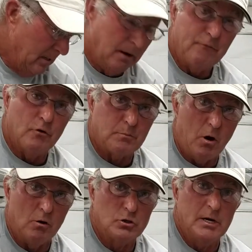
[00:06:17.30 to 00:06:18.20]
Uh,
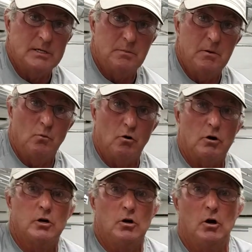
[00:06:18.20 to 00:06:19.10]
football jig's been
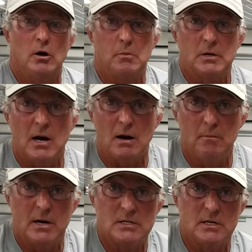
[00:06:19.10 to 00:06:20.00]
working good. I've been kind of
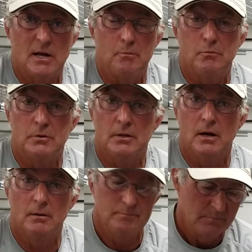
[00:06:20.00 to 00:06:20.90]
mixing it up with
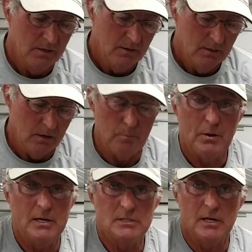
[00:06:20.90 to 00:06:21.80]
uh, a
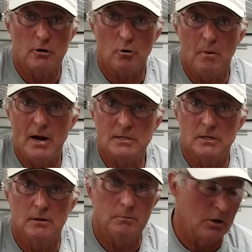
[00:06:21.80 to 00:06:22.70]
pig sticker makes
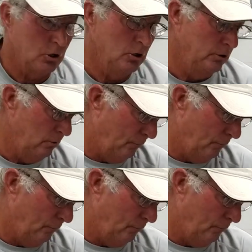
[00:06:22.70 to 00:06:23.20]
a, a, good little